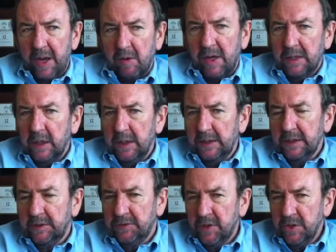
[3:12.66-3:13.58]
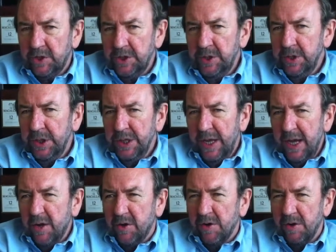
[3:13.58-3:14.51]
erectile dysfunction,
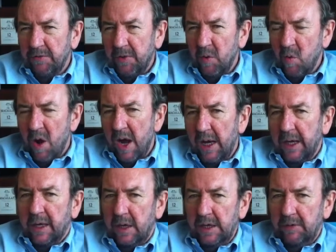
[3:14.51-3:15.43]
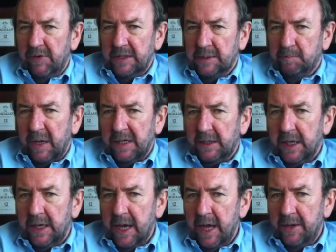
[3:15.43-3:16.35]
it occurred for a while. I kind of
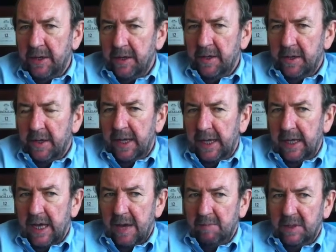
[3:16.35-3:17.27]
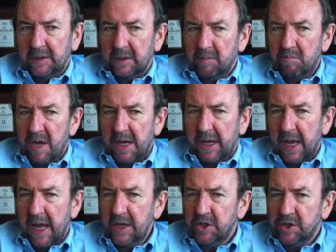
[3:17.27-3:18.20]
expected it. He gave me some
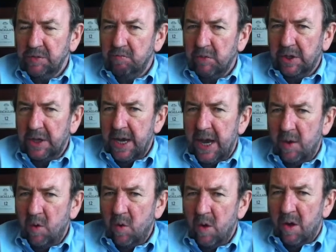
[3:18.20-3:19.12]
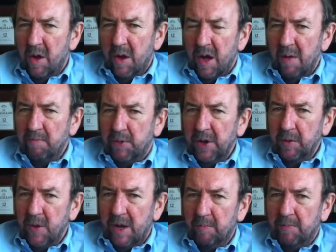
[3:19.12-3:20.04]
medication, but now I'm
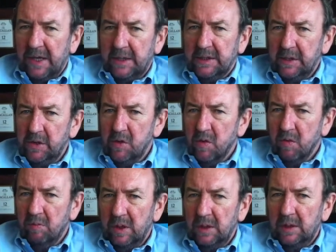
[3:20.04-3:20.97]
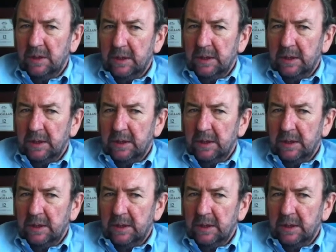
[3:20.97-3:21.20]
pretty well back to normal.